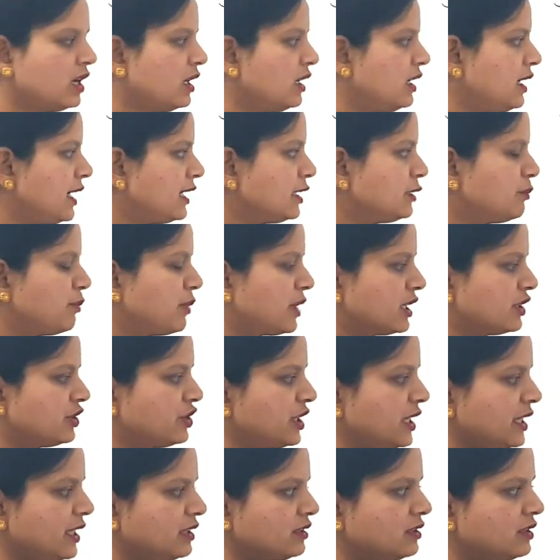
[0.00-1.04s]
He has
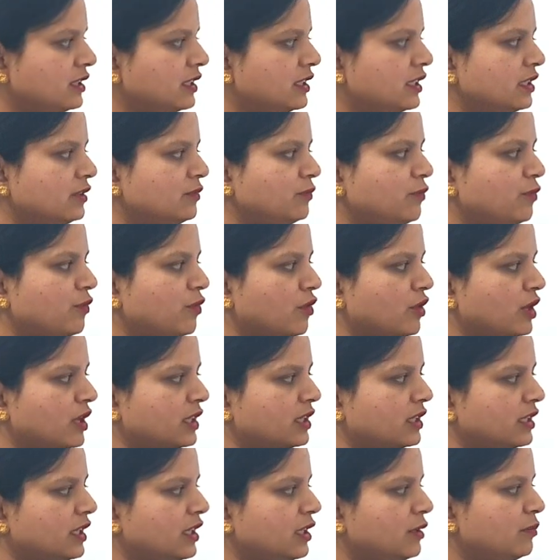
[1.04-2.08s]
purchased it in four
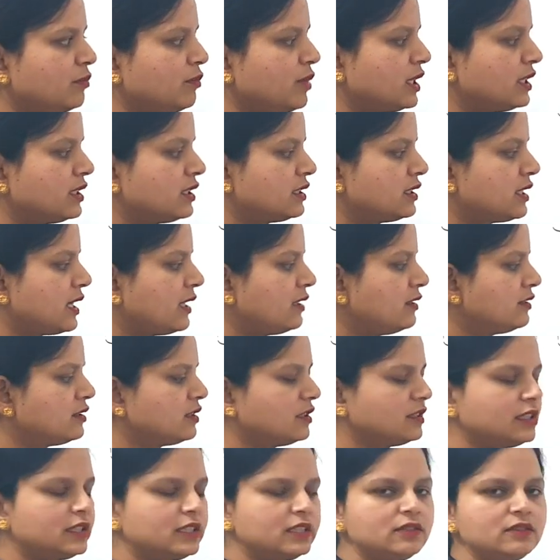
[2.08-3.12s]
hundred but sells
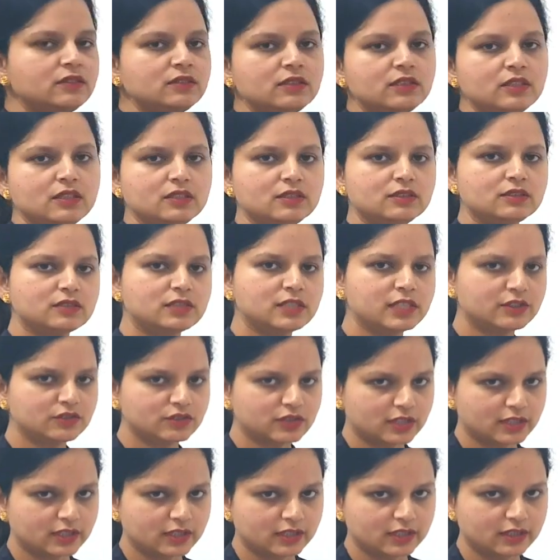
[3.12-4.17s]
in it in six
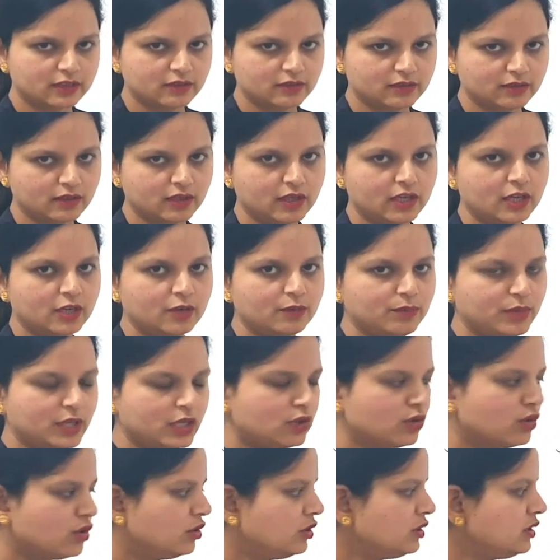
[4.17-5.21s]
hundred
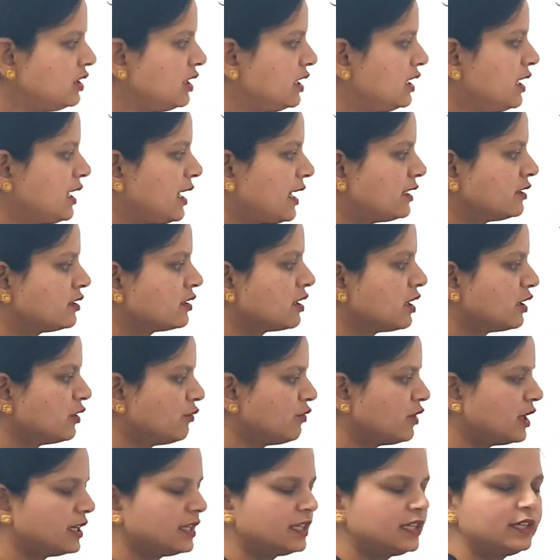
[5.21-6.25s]
because he has
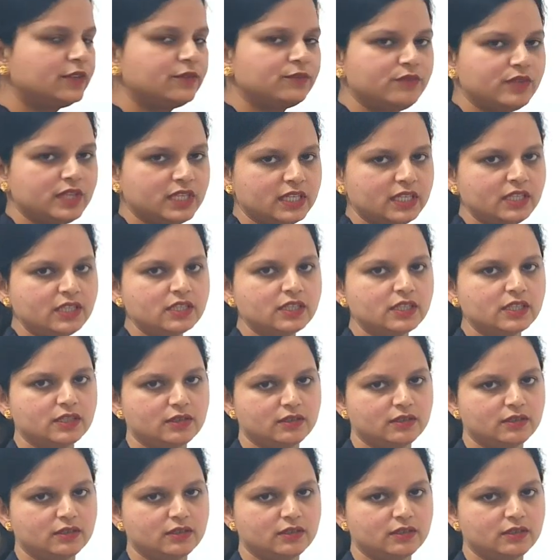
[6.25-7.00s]
converted wheat